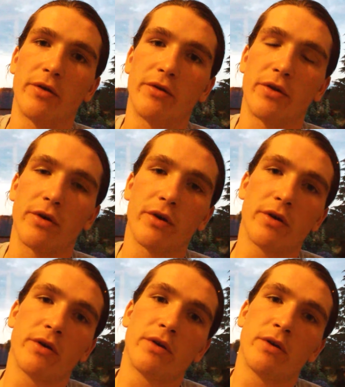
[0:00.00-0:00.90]
to the
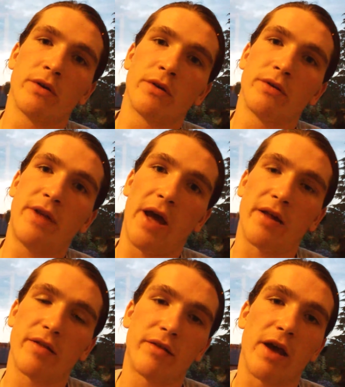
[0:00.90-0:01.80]

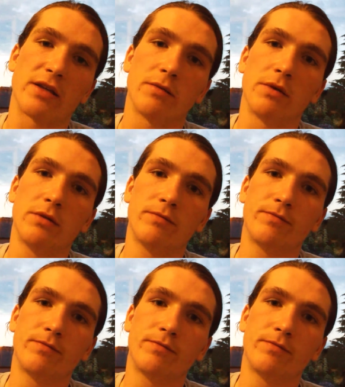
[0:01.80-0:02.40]
10th decimal.